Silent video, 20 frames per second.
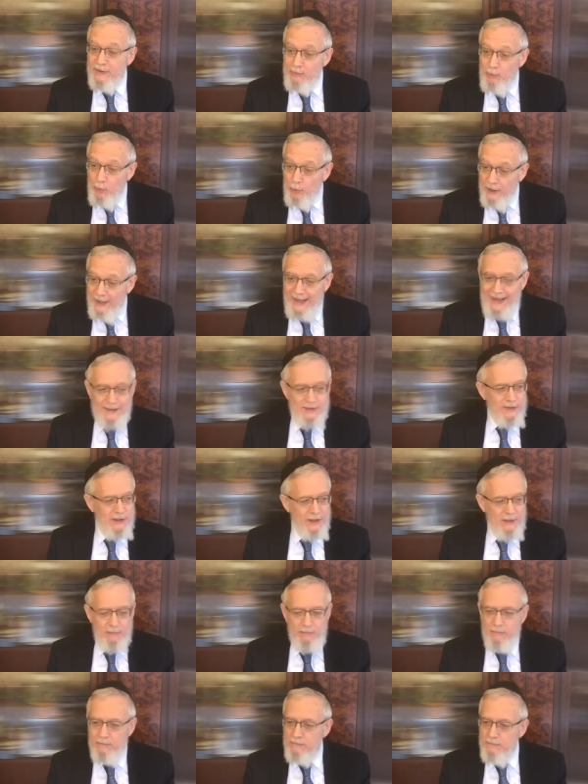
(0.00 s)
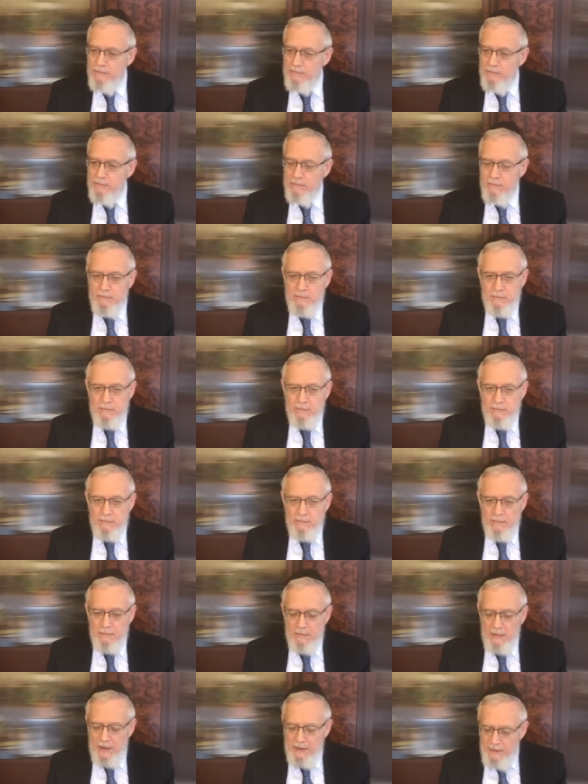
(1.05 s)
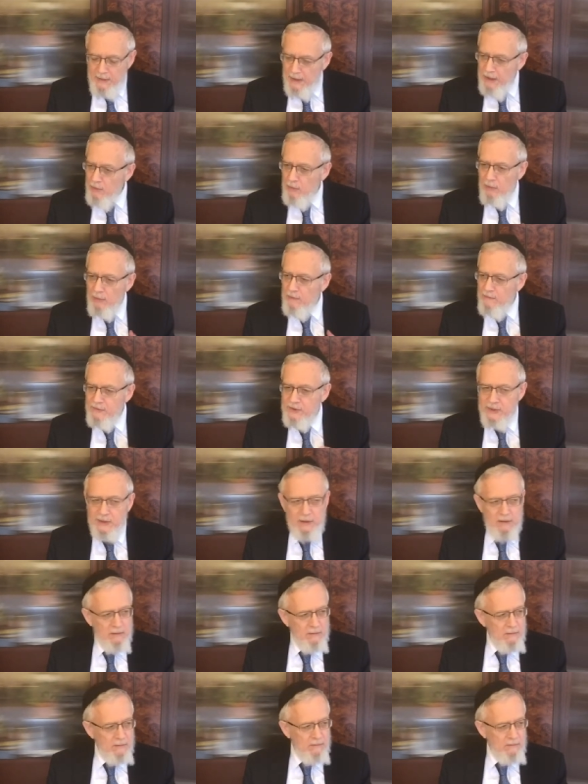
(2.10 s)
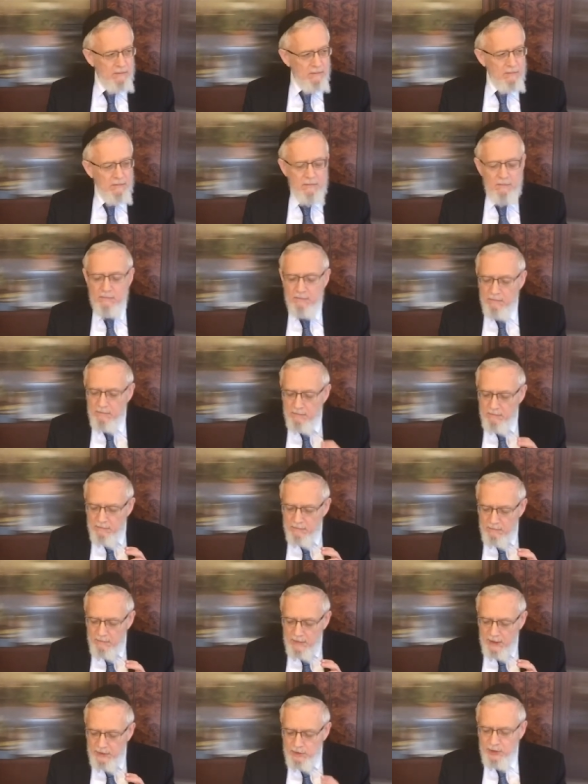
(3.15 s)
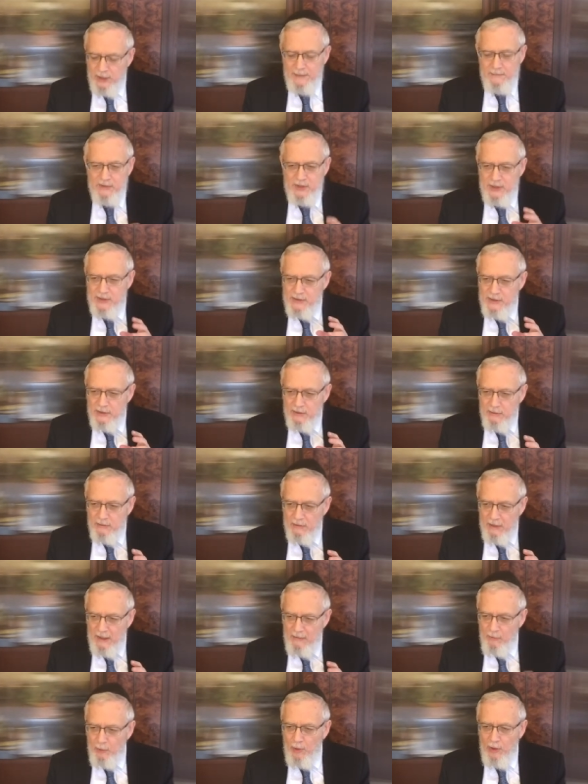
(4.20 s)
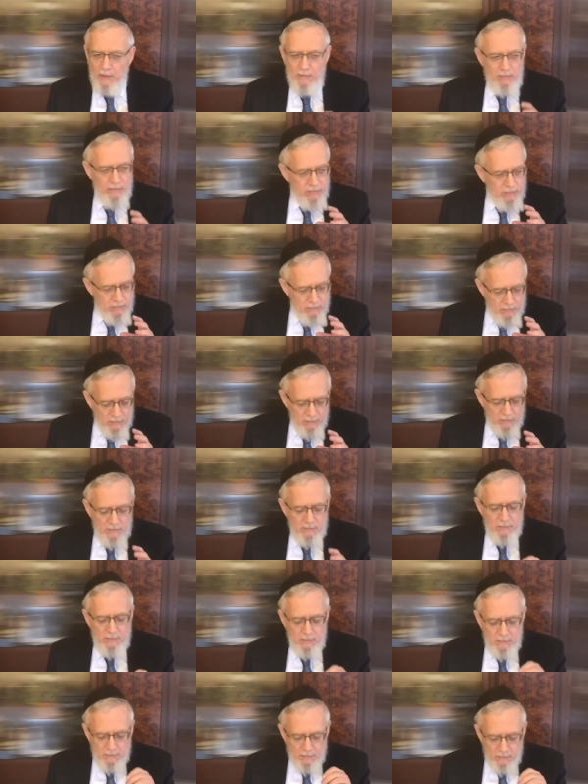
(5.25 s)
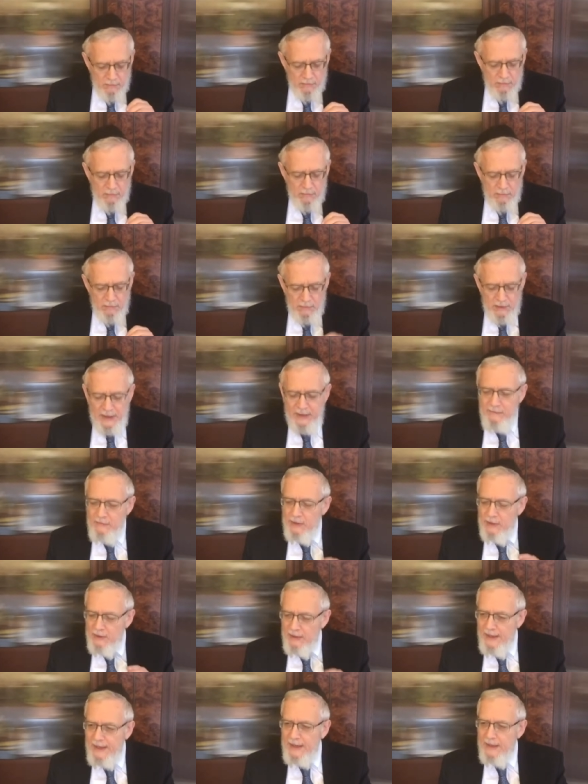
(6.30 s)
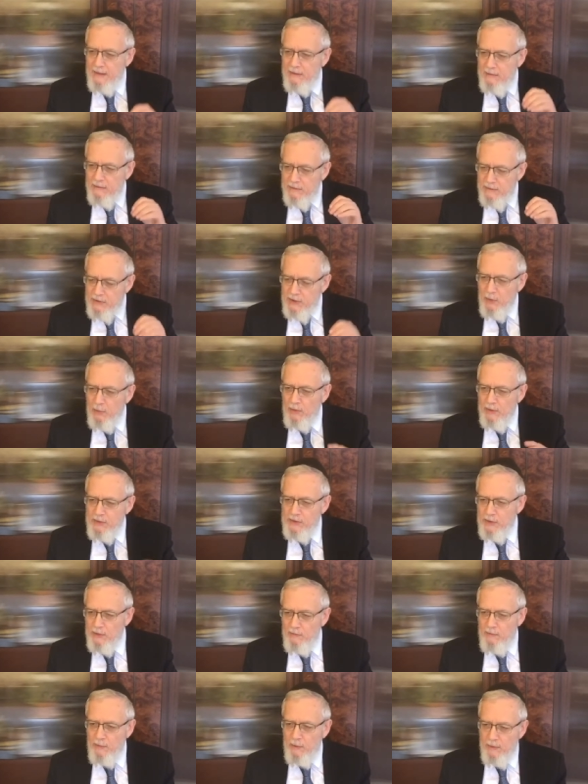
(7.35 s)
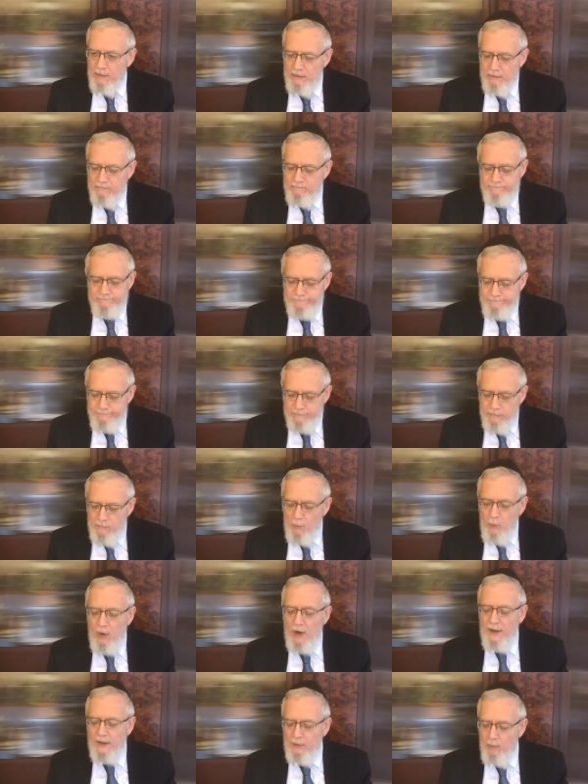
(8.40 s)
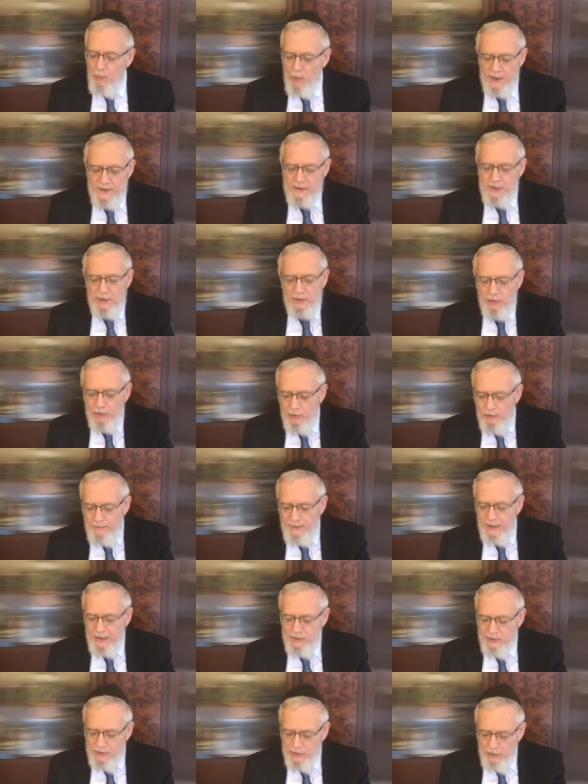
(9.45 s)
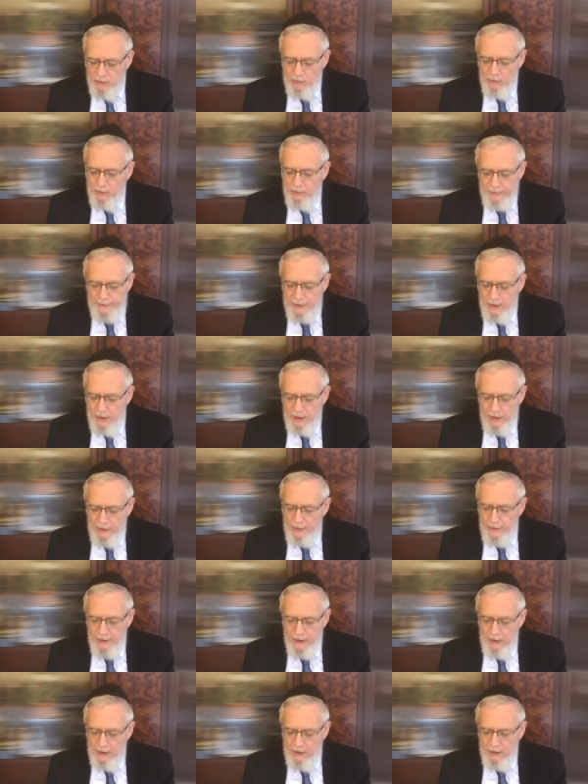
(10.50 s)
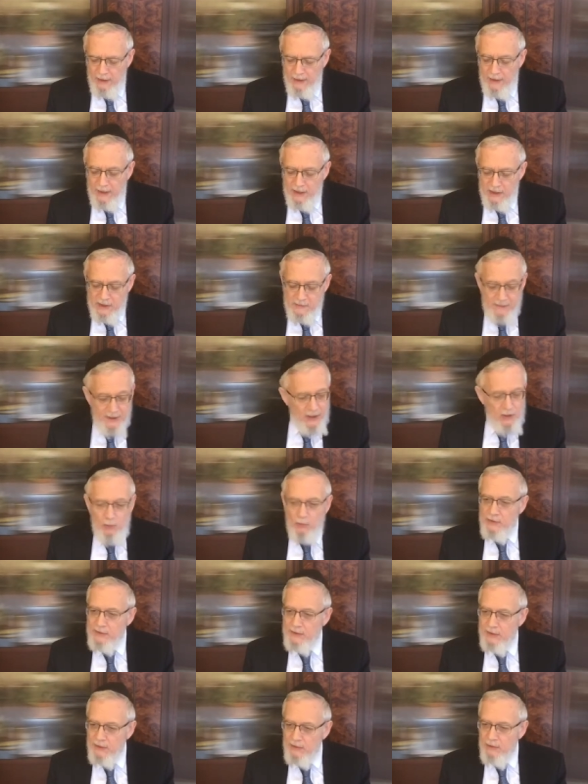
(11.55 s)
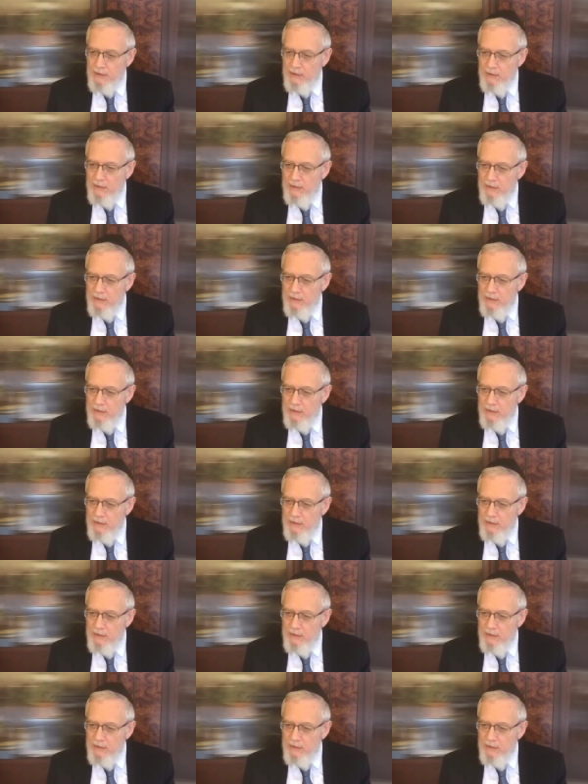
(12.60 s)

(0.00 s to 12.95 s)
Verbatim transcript: to or Kazdim, and then all of a sudden, Hashem says to Avram, "Leave the land," and so on and so forth. Why? Why is the Torah being so uh, inconspicuous here,